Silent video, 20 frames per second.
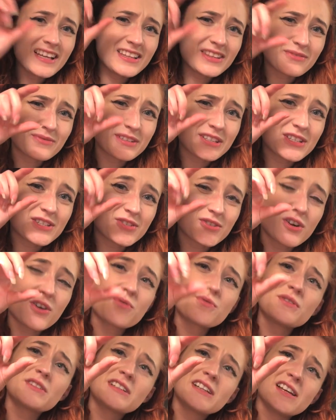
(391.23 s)
the really
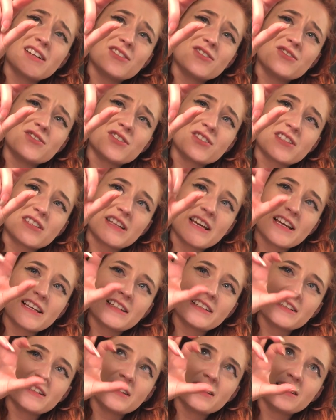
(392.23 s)
strong one, and you just
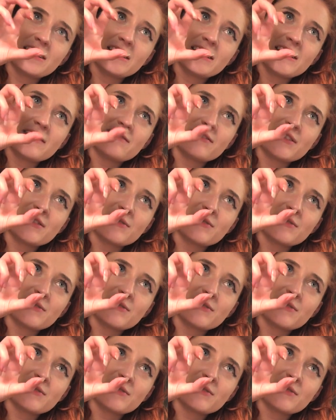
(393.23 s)
like leave